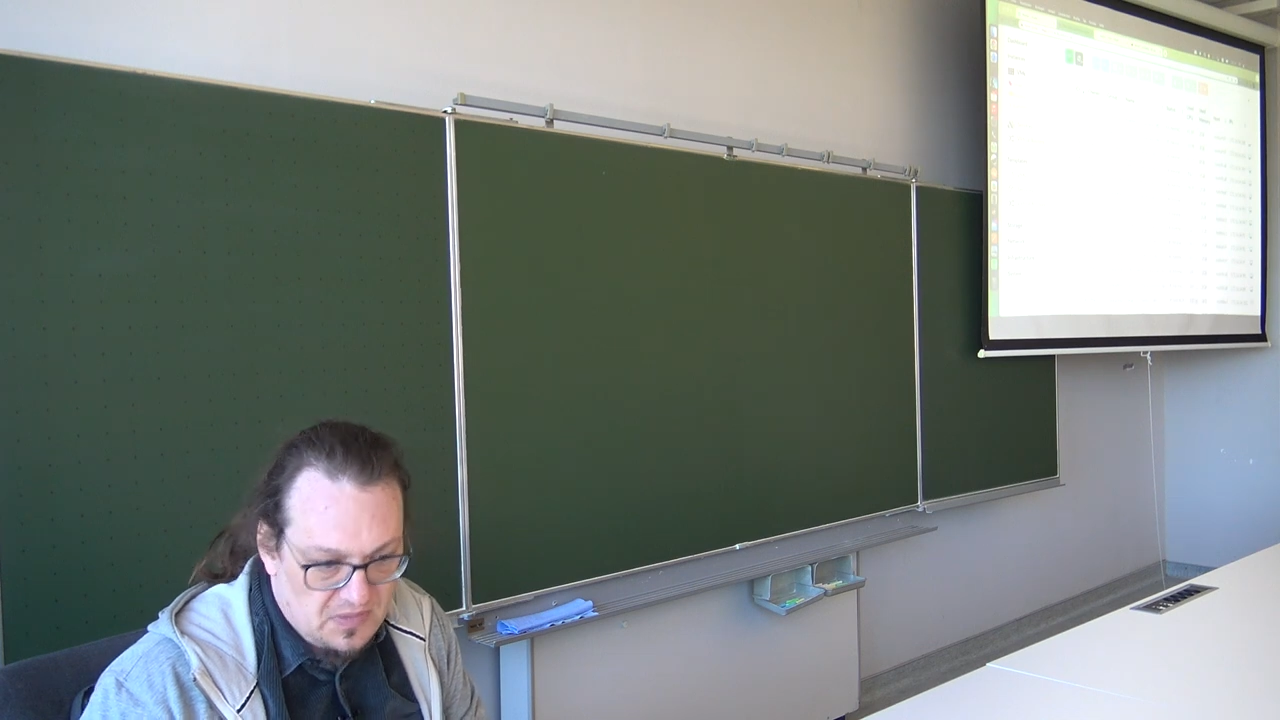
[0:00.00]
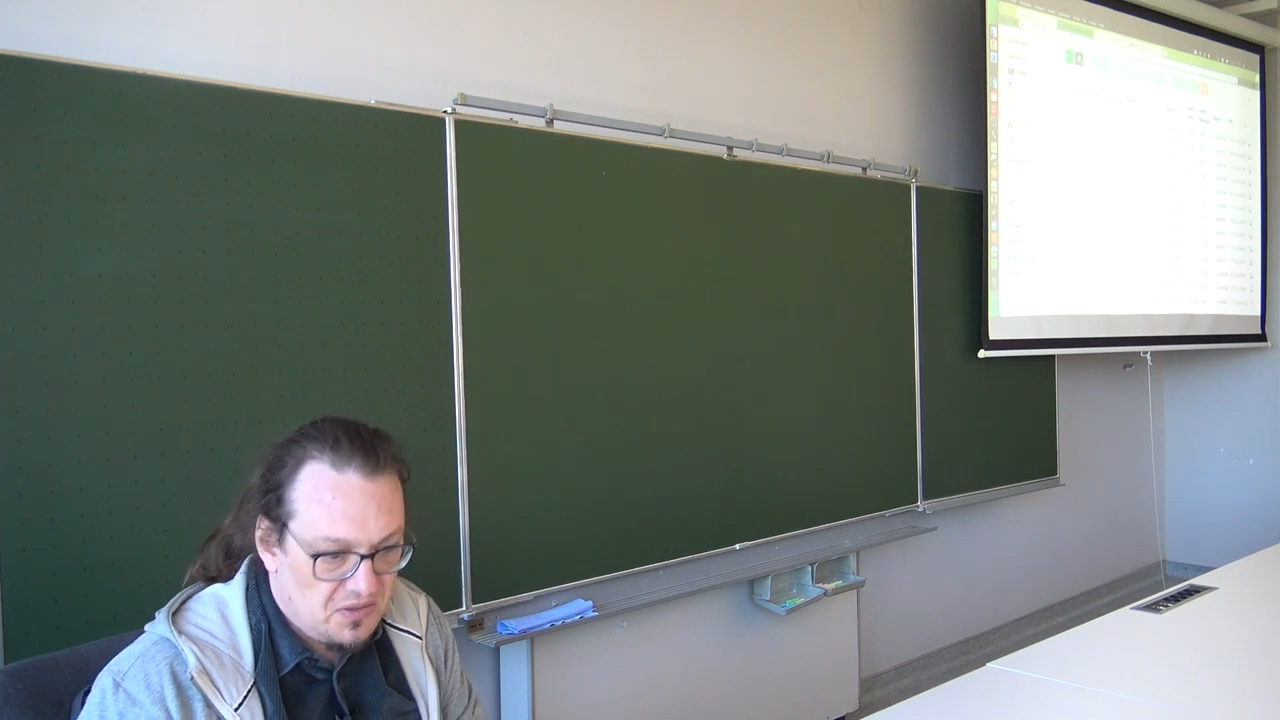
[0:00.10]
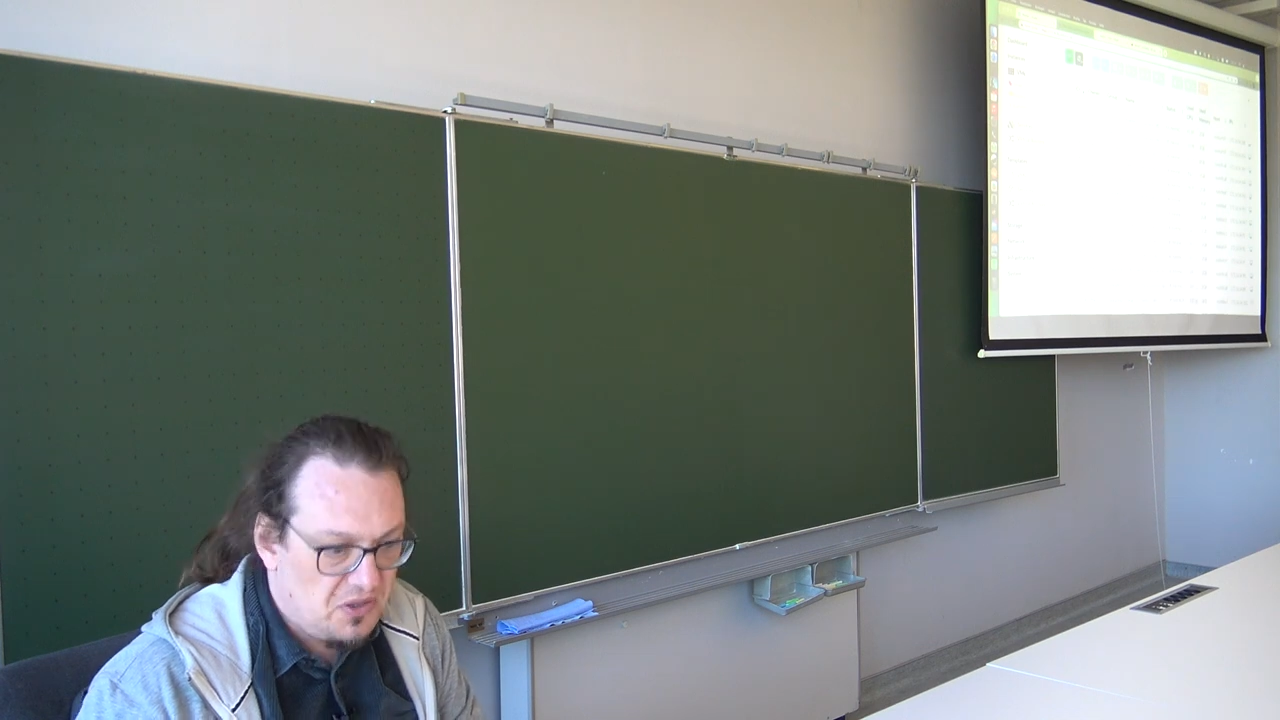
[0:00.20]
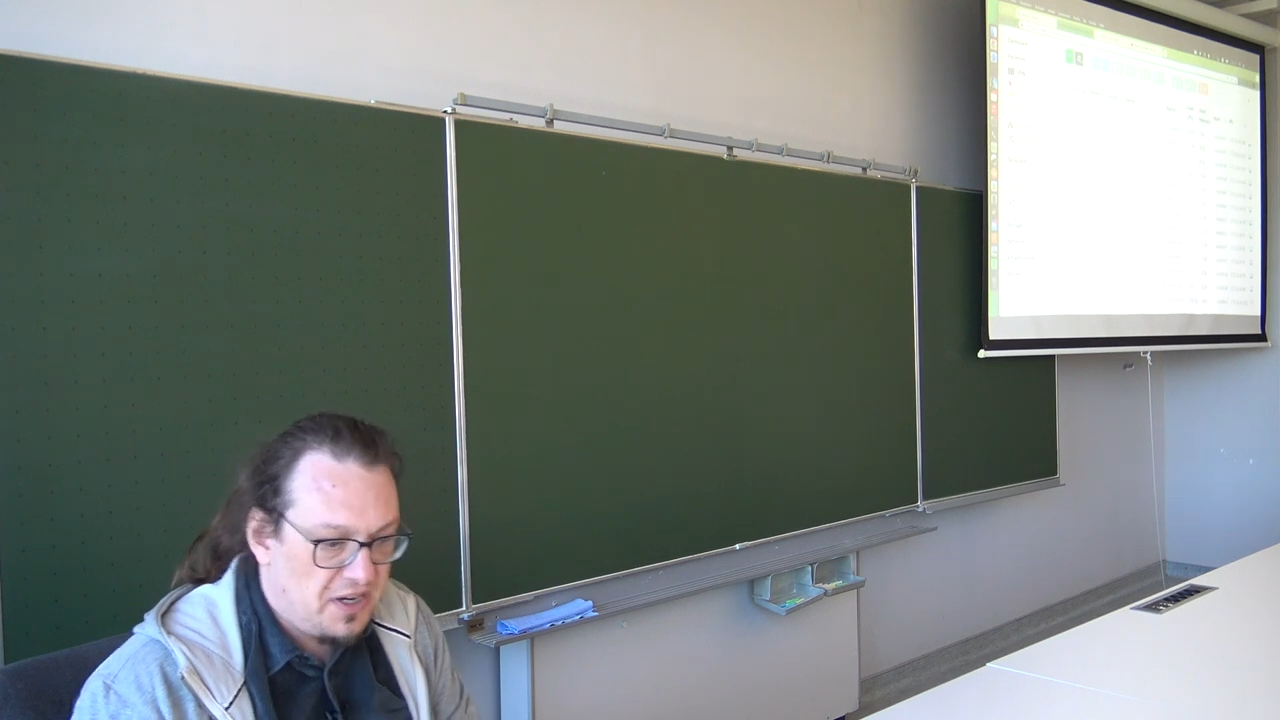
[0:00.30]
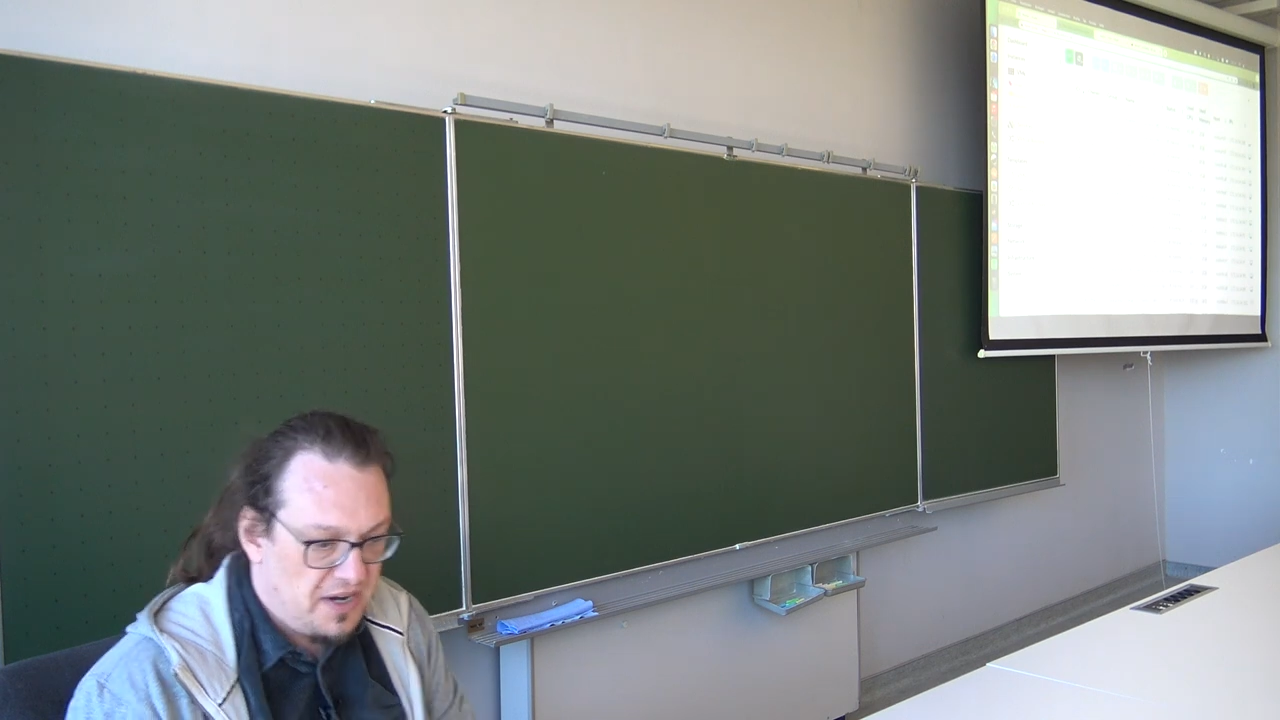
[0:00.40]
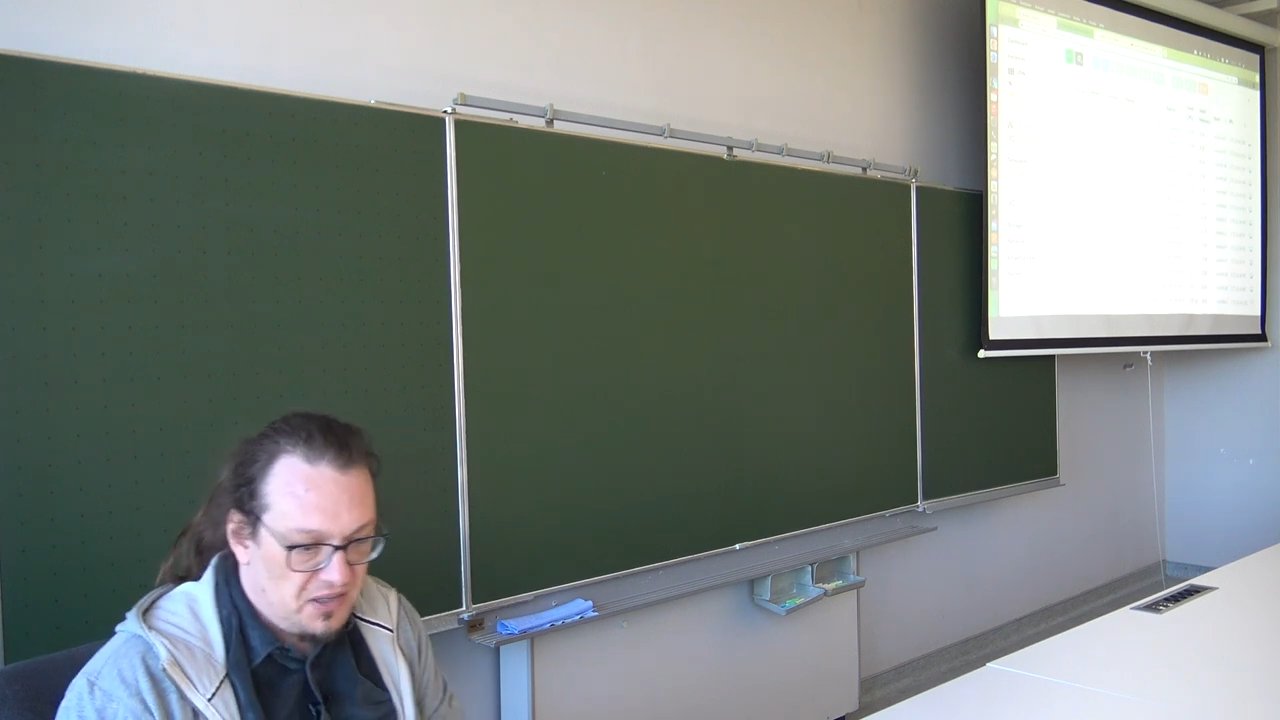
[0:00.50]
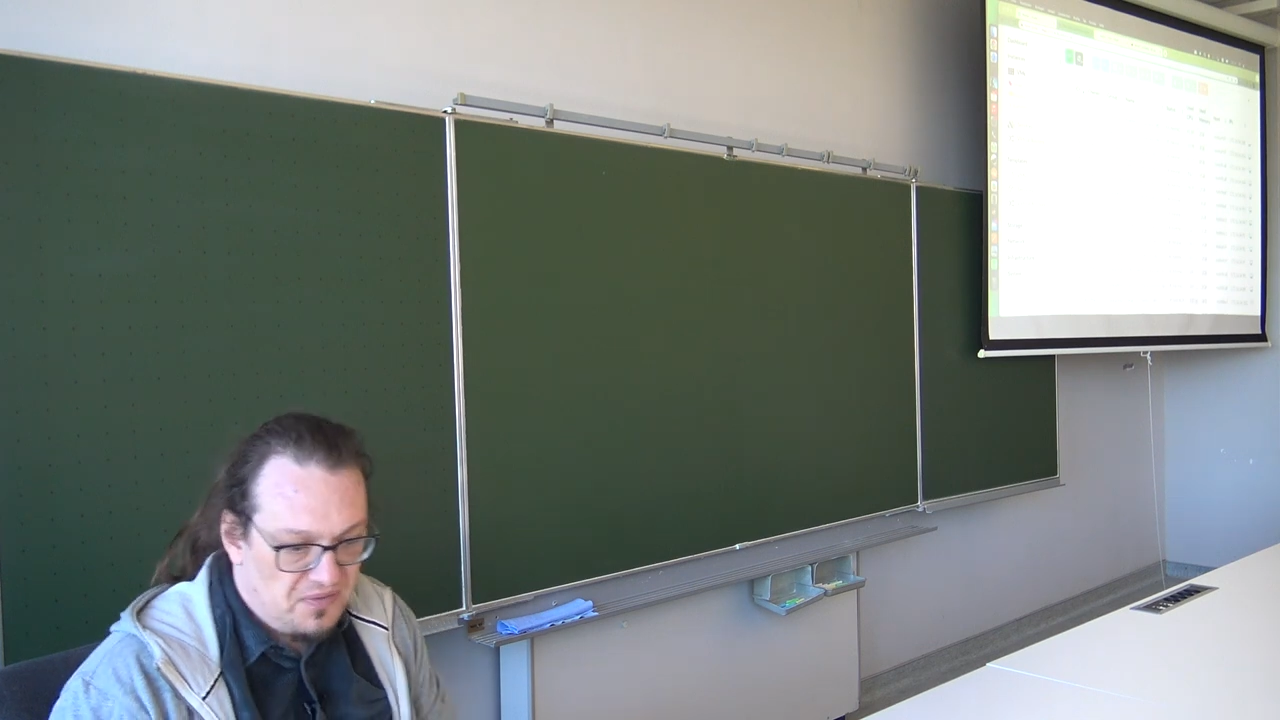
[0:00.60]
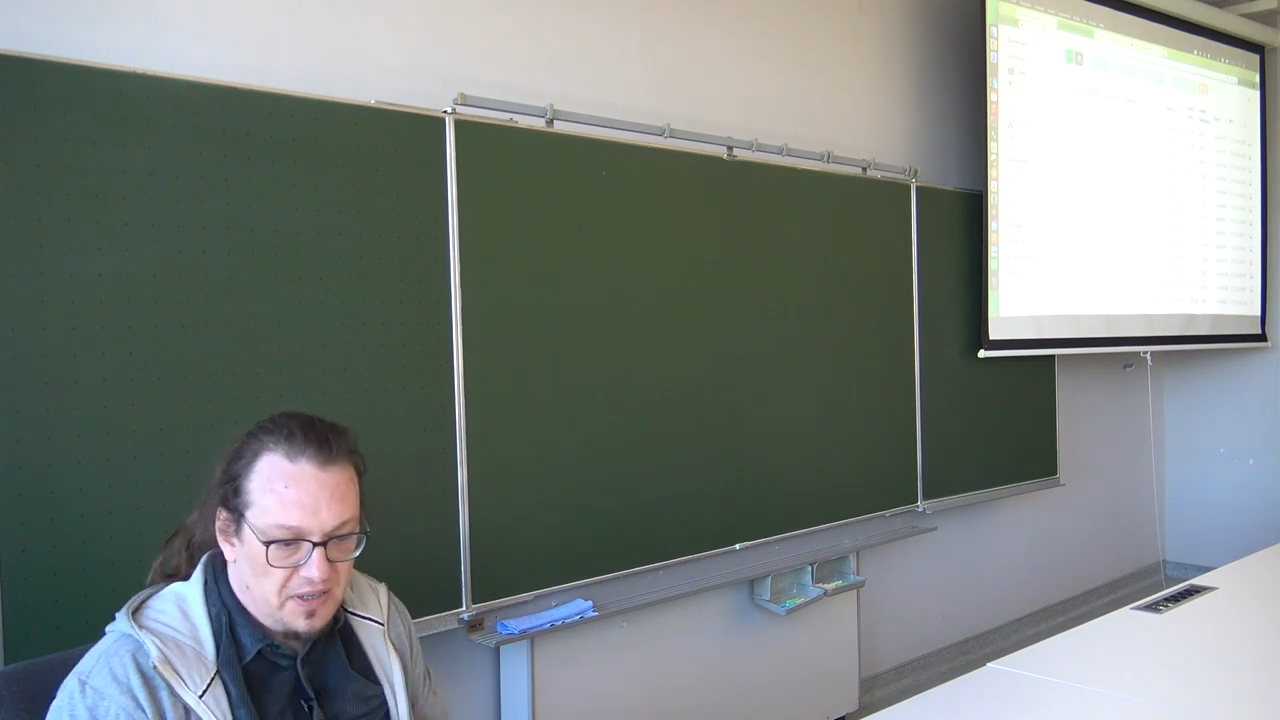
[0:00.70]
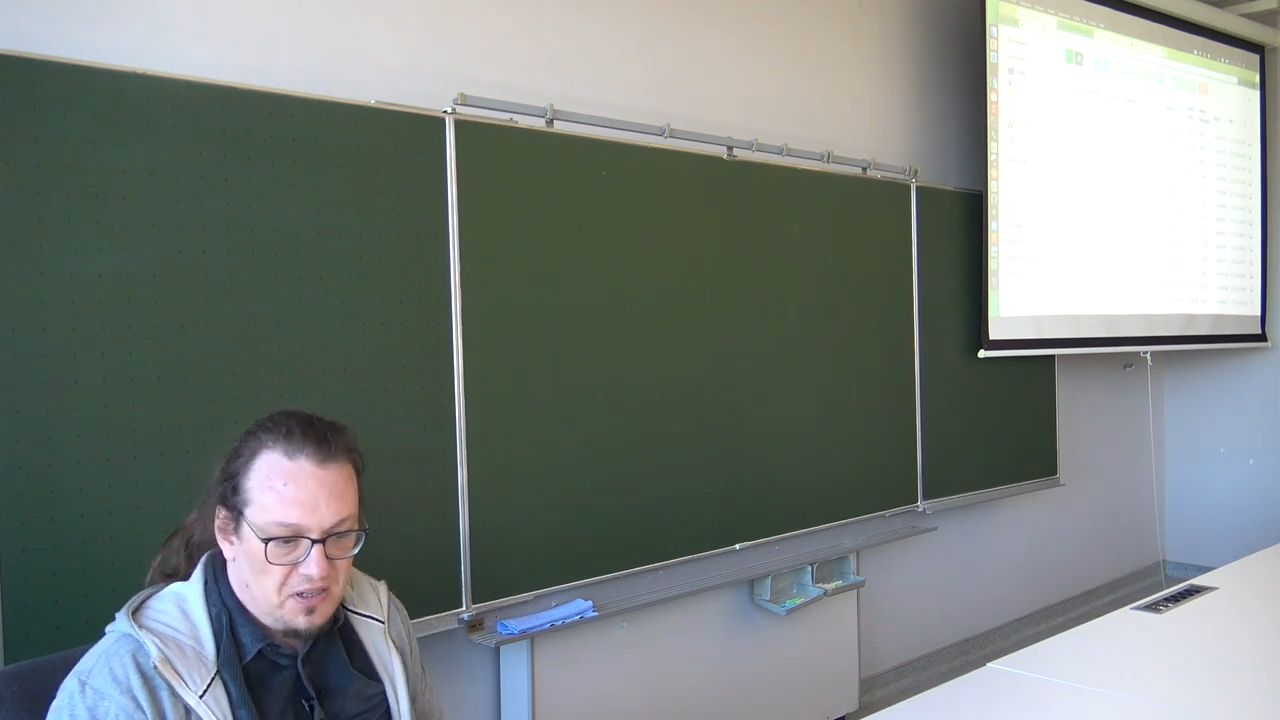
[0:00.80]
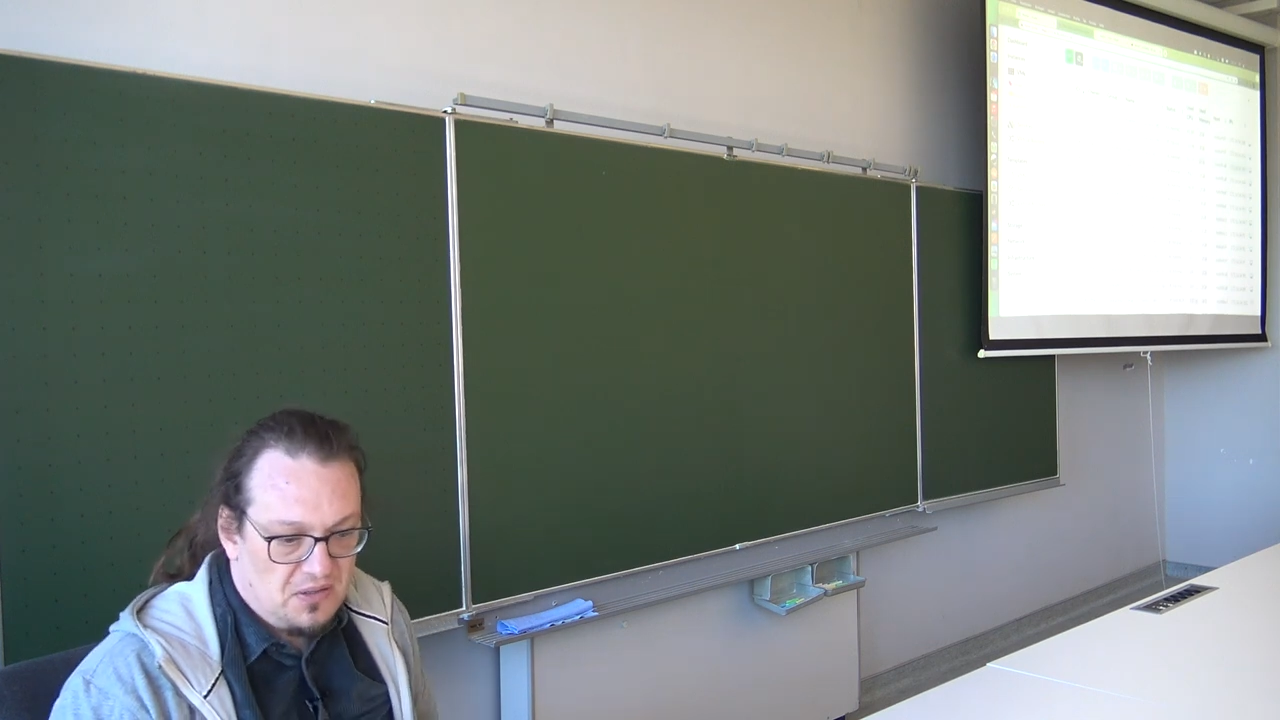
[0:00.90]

So the next thing